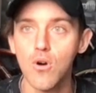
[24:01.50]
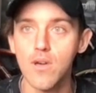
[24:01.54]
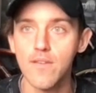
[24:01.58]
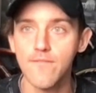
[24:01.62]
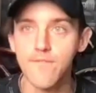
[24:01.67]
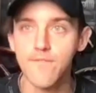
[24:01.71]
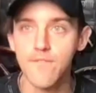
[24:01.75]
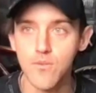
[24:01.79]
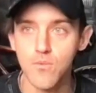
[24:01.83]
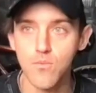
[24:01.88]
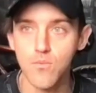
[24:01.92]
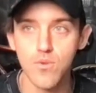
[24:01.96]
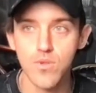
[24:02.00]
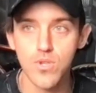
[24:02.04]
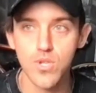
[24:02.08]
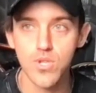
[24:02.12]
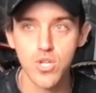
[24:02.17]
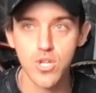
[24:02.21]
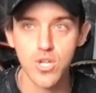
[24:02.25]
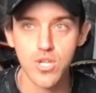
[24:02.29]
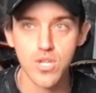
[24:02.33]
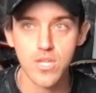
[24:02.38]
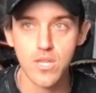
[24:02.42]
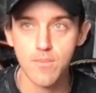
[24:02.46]
if it was
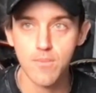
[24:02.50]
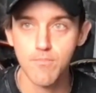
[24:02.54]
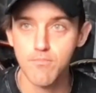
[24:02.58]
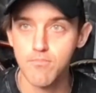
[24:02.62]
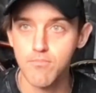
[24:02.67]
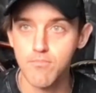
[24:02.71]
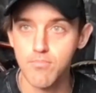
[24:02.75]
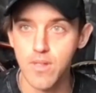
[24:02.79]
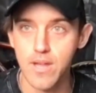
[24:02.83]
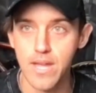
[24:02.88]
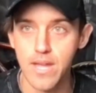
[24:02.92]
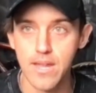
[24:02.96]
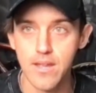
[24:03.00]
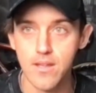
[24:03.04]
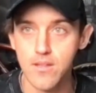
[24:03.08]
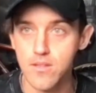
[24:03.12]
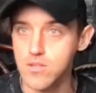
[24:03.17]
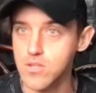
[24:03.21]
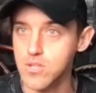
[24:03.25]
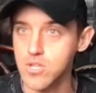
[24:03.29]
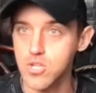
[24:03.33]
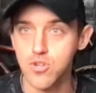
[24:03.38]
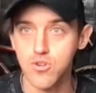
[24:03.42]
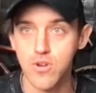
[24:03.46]
just a plain
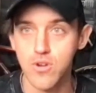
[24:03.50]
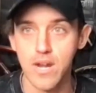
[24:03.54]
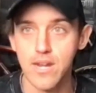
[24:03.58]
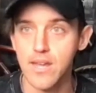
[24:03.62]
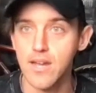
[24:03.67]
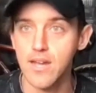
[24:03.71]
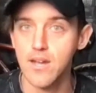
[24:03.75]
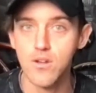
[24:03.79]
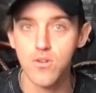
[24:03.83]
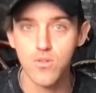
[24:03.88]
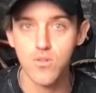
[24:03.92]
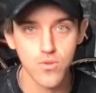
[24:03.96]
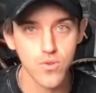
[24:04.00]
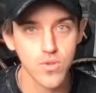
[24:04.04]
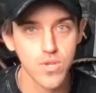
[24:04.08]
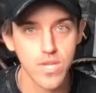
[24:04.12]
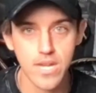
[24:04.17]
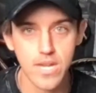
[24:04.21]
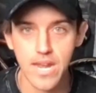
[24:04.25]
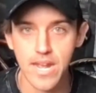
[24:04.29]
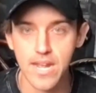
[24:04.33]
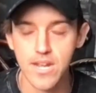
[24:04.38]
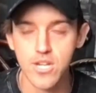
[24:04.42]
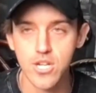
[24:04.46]
straight out
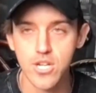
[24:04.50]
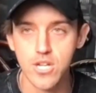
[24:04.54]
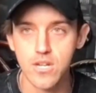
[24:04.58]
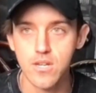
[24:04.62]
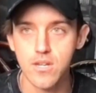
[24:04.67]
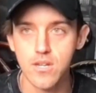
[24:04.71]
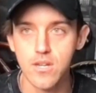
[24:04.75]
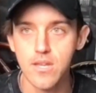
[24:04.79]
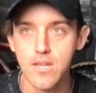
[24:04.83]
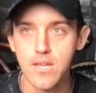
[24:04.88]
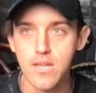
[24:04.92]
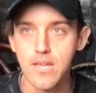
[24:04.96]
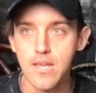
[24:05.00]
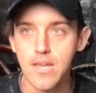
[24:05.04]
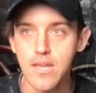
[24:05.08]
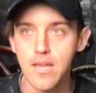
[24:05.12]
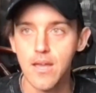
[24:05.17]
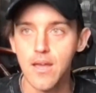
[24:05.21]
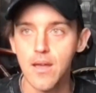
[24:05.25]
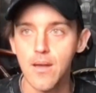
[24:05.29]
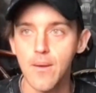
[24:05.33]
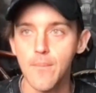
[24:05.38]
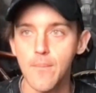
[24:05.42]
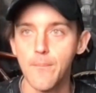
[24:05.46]
hallucination.
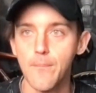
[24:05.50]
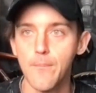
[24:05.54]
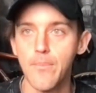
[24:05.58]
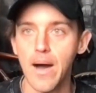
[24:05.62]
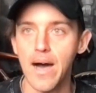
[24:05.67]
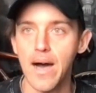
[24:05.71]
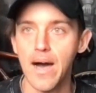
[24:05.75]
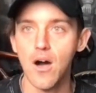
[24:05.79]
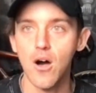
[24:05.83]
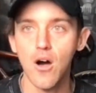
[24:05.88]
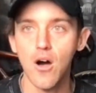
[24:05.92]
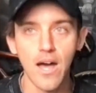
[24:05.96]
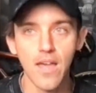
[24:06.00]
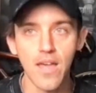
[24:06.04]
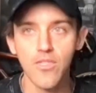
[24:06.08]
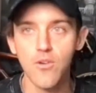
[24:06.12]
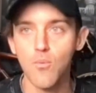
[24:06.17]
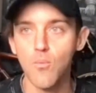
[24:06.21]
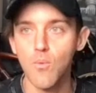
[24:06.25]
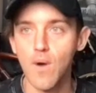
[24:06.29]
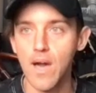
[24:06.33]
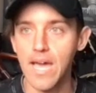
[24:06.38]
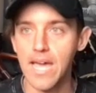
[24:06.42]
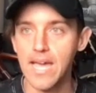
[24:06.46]
But either
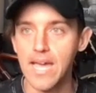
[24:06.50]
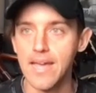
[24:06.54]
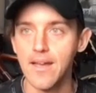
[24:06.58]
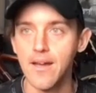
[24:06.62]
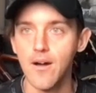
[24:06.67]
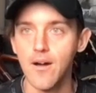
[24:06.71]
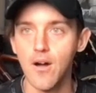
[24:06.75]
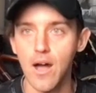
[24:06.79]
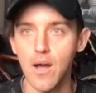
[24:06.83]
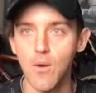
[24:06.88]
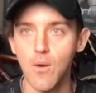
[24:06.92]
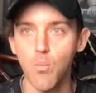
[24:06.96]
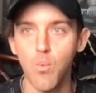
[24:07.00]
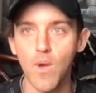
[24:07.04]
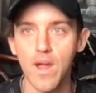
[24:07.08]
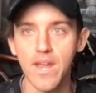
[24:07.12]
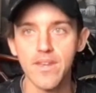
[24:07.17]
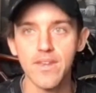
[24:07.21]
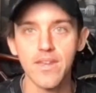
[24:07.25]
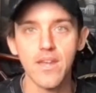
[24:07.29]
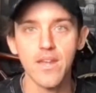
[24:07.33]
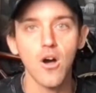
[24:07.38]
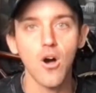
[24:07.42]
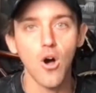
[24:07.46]
way, I
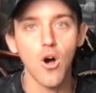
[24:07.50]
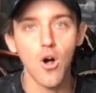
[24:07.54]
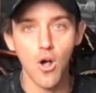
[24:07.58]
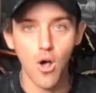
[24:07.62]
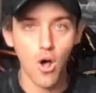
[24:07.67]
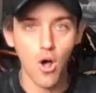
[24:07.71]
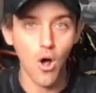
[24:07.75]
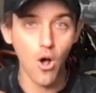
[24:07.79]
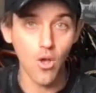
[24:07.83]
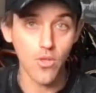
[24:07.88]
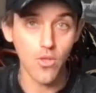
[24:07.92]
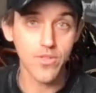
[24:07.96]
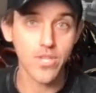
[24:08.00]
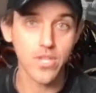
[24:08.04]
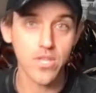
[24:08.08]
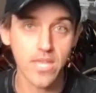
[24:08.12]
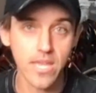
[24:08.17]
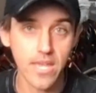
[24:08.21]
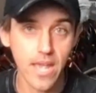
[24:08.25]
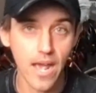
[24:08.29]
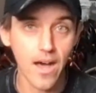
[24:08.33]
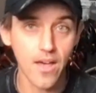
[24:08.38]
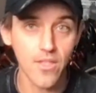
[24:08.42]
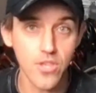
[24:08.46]
went onto
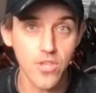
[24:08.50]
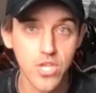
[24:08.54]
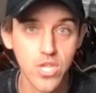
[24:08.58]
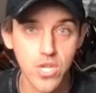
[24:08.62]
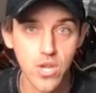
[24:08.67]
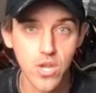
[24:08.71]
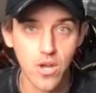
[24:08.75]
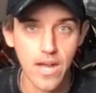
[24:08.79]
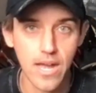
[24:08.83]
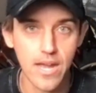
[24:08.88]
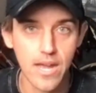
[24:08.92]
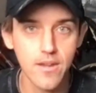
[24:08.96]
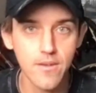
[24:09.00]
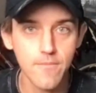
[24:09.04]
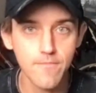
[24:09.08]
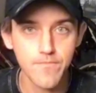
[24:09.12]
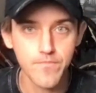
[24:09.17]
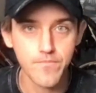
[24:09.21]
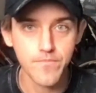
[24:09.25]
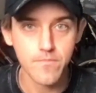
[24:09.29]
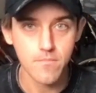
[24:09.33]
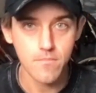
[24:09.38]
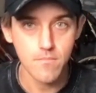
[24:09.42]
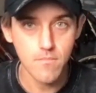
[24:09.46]
the other side.
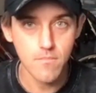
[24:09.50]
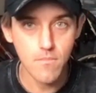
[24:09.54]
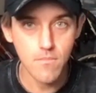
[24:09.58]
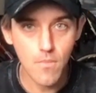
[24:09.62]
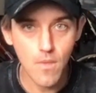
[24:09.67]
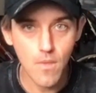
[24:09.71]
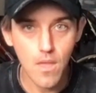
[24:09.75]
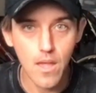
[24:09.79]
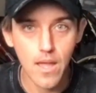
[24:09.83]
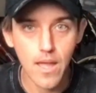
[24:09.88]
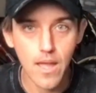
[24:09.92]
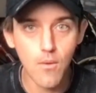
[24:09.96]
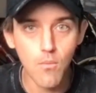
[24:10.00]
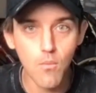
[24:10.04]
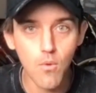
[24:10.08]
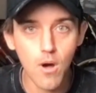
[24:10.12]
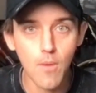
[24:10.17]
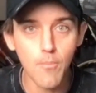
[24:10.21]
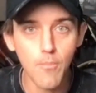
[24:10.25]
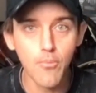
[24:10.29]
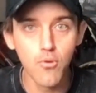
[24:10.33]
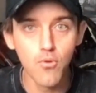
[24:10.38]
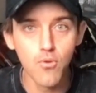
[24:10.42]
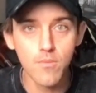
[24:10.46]
And
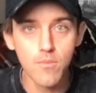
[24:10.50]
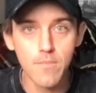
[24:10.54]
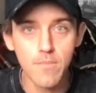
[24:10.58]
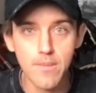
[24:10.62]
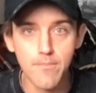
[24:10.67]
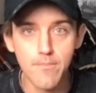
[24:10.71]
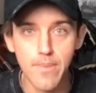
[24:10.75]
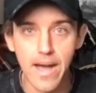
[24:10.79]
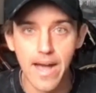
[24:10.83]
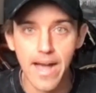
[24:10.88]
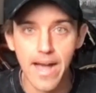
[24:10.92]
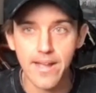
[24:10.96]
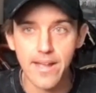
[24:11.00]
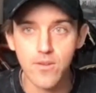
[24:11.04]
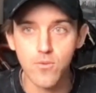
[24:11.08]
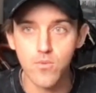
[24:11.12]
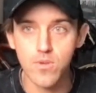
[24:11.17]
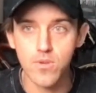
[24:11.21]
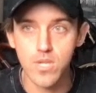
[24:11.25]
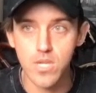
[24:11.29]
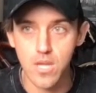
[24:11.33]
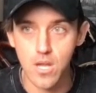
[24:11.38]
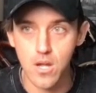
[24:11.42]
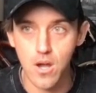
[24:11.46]
what pulled me back
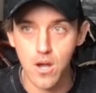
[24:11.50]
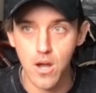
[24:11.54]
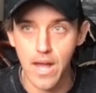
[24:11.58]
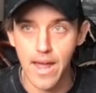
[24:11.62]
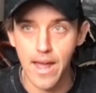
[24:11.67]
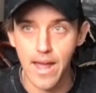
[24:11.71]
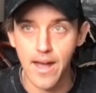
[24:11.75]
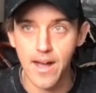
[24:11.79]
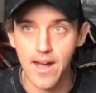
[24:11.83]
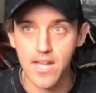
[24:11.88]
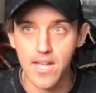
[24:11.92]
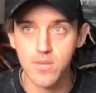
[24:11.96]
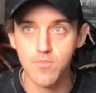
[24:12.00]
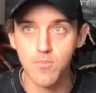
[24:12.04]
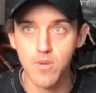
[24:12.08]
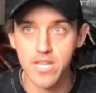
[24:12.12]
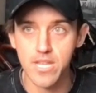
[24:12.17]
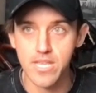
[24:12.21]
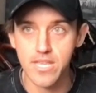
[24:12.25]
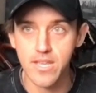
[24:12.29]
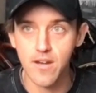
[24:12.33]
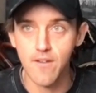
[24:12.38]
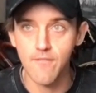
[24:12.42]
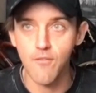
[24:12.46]
was, I asked
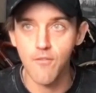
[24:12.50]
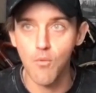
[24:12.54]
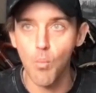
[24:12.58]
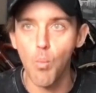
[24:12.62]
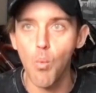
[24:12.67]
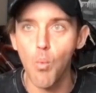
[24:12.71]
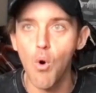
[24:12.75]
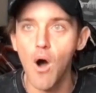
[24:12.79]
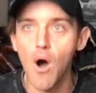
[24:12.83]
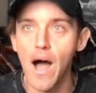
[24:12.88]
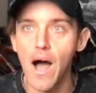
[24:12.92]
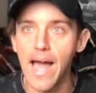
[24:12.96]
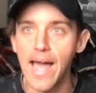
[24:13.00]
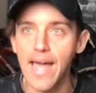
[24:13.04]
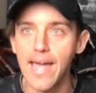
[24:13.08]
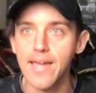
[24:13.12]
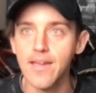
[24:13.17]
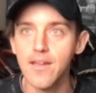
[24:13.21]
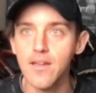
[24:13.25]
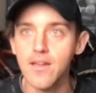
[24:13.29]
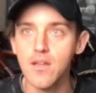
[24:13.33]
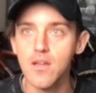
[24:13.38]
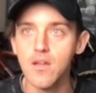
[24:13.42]
myself, why